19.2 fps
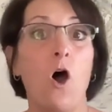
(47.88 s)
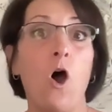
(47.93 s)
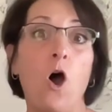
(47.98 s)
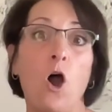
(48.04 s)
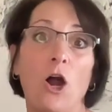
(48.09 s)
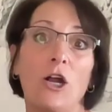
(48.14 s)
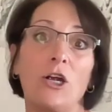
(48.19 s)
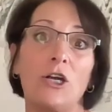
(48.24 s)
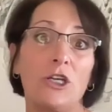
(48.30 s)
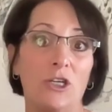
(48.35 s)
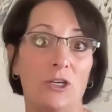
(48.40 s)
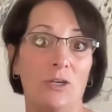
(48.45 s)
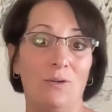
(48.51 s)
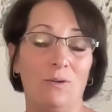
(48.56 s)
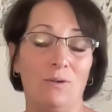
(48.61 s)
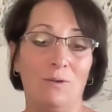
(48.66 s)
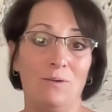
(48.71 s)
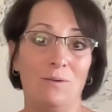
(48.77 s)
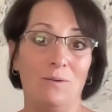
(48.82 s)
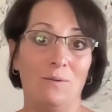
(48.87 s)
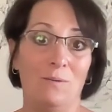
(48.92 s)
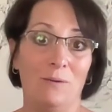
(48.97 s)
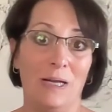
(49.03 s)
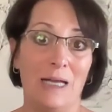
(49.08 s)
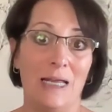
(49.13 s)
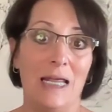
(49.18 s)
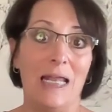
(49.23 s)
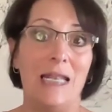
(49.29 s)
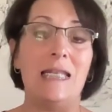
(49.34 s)
are you
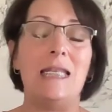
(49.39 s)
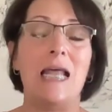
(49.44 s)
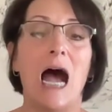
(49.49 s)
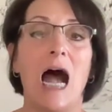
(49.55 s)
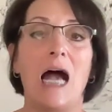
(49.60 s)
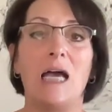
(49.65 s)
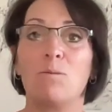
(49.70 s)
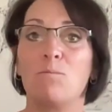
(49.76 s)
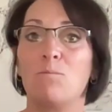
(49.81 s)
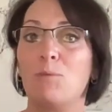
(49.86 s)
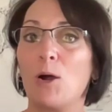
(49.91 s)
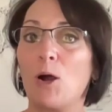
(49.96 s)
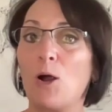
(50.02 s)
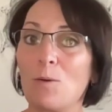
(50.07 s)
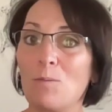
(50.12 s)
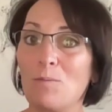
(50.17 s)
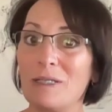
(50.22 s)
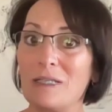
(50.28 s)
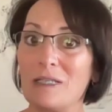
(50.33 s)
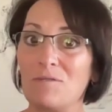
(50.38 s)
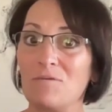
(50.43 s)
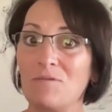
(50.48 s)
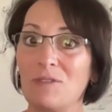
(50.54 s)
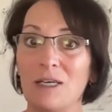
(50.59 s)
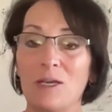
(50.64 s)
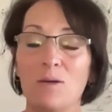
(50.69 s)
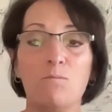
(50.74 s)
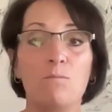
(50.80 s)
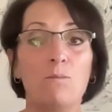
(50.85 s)
not
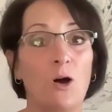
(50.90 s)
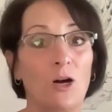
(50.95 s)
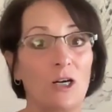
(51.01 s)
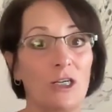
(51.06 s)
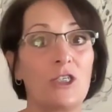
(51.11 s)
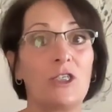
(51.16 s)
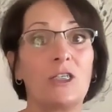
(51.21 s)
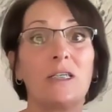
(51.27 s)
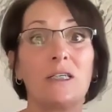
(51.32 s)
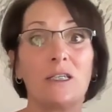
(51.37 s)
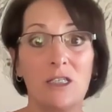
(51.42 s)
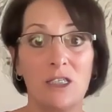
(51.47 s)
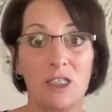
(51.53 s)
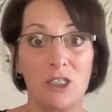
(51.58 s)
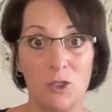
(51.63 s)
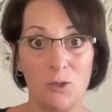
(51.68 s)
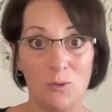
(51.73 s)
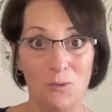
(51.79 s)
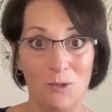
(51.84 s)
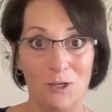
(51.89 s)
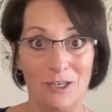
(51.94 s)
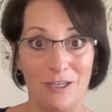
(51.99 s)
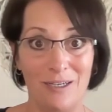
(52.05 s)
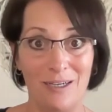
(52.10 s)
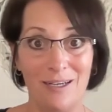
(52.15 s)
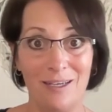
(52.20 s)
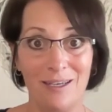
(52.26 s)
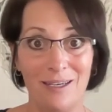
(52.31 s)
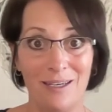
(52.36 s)
purposefully marching
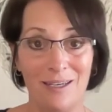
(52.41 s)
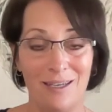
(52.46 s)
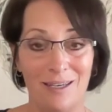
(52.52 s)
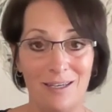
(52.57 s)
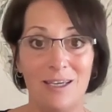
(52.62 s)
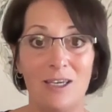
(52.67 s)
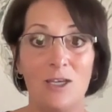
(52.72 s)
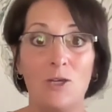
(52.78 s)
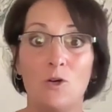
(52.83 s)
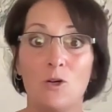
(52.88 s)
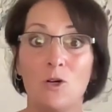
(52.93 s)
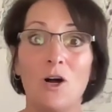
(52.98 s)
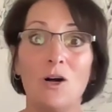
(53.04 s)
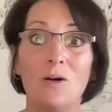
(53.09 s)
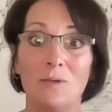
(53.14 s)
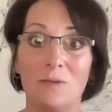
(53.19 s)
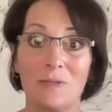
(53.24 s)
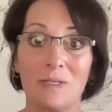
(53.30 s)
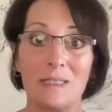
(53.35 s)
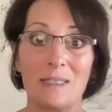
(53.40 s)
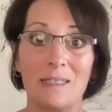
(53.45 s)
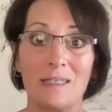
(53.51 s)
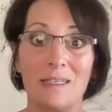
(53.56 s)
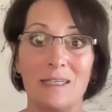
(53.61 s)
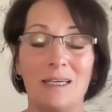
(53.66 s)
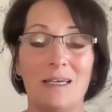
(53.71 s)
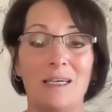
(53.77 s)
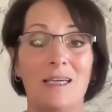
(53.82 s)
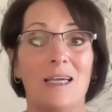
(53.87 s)
toward your goals?
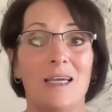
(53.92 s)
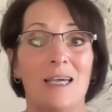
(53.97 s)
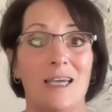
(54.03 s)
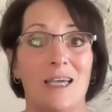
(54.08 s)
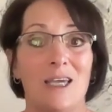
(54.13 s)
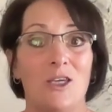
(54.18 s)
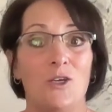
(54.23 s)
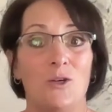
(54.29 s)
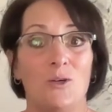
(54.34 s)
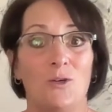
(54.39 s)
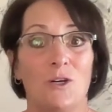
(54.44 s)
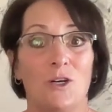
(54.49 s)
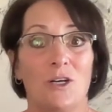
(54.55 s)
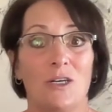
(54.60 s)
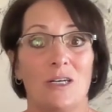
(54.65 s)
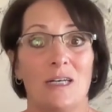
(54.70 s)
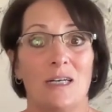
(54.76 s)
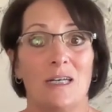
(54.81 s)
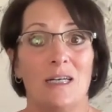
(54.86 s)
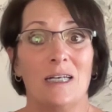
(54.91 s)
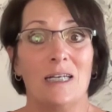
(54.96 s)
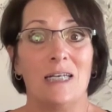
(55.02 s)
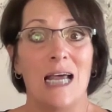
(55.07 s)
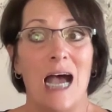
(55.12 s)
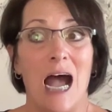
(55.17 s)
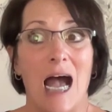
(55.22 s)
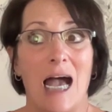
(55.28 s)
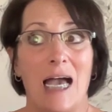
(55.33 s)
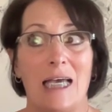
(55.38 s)
you're
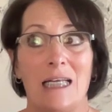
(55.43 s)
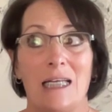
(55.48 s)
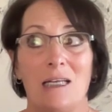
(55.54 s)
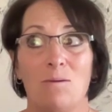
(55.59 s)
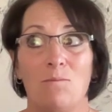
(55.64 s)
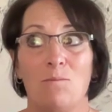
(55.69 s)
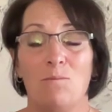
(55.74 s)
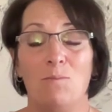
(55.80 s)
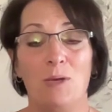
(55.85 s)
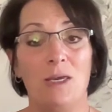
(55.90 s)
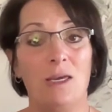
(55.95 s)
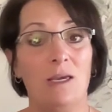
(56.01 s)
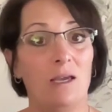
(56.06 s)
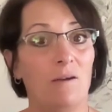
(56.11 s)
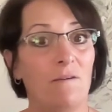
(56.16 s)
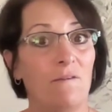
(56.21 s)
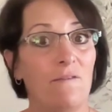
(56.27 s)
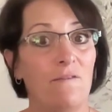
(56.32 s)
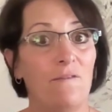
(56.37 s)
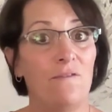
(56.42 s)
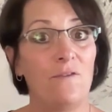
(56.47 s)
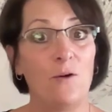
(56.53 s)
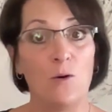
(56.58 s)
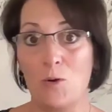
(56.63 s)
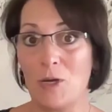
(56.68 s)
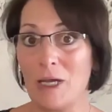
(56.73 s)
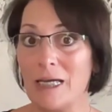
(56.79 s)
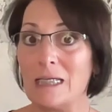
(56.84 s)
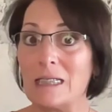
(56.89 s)
not being
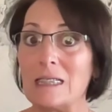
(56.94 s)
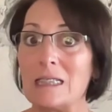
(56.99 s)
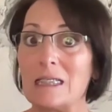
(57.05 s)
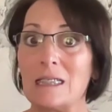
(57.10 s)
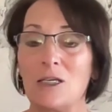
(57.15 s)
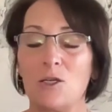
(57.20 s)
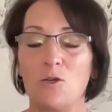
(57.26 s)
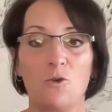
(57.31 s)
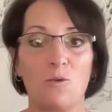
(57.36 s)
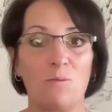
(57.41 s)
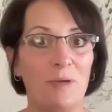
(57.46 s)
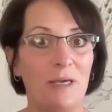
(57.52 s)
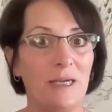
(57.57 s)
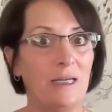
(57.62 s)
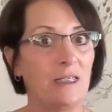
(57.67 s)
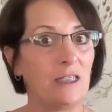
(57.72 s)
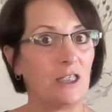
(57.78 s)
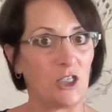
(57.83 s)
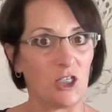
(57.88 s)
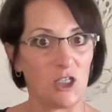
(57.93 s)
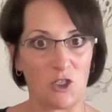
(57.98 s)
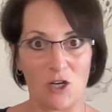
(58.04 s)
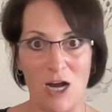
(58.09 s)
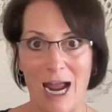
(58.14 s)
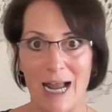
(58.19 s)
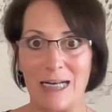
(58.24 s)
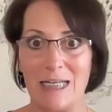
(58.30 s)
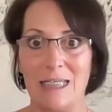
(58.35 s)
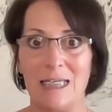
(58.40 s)
focused, you're being
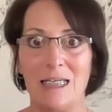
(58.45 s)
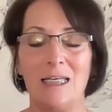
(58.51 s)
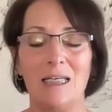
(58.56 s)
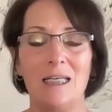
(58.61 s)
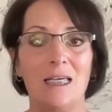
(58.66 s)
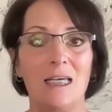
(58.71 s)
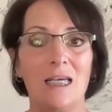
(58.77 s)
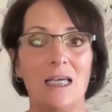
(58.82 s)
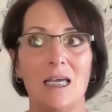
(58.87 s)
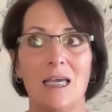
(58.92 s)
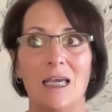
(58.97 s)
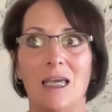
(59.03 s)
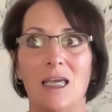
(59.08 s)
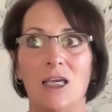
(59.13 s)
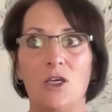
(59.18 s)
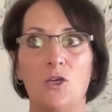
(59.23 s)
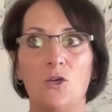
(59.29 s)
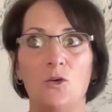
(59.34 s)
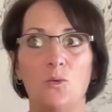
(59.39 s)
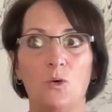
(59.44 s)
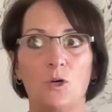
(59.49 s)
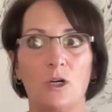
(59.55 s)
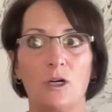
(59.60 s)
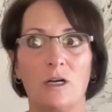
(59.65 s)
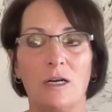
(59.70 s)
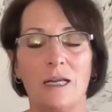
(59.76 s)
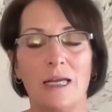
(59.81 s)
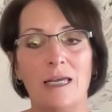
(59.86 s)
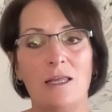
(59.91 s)
distracted, you're